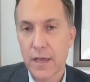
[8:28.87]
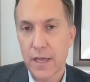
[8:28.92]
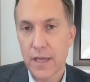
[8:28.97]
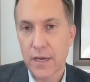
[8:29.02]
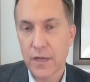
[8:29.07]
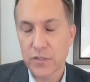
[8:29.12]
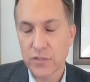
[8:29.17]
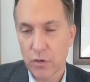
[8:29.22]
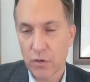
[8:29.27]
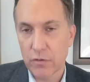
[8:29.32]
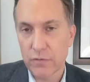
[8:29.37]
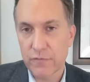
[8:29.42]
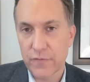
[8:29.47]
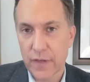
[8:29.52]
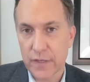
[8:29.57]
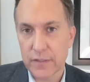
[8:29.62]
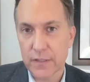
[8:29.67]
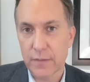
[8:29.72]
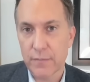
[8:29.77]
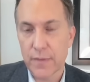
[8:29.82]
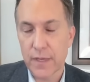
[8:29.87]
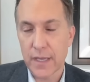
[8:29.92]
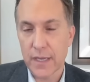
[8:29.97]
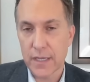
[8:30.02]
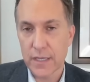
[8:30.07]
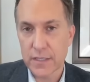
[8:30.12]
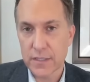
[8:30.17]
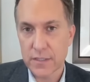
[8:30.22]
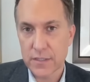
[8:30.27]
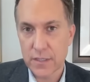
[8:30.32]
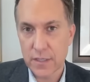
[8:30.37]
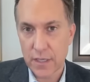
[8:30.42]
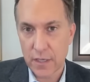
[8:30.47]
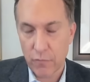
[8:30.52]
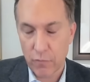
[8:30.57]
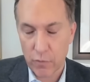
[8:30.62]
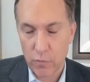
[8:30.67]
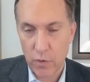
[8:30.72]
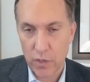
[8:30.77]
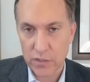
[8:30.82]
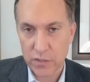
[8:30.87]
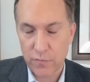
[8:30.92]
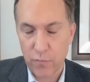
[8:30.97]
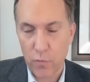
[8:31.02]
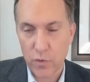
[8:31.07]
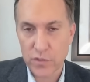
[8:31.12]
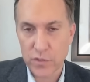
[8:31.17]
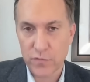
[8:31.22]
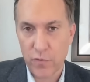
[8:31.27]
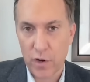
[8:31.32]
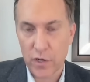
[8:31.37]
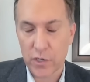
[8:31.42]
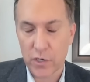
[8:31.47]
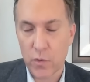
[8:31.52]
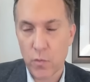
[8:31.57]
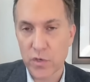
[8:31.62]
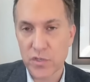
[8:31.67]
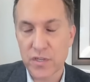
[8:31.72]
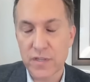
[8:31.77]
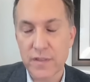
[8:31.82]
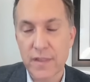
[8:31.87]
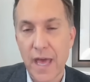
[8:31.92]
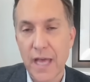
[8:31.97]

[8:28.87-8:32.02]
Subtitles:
an adult victim, it requires force, fraud, or coercion.